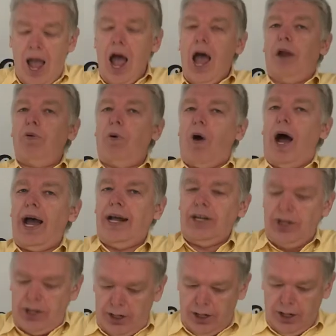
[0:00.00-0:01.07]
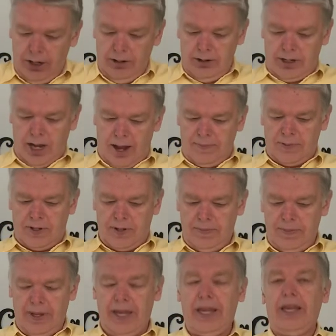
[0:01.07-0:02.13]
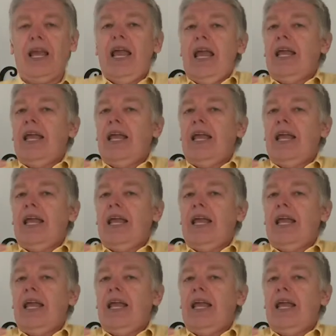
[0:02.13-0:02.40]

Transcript: And why do you come to me?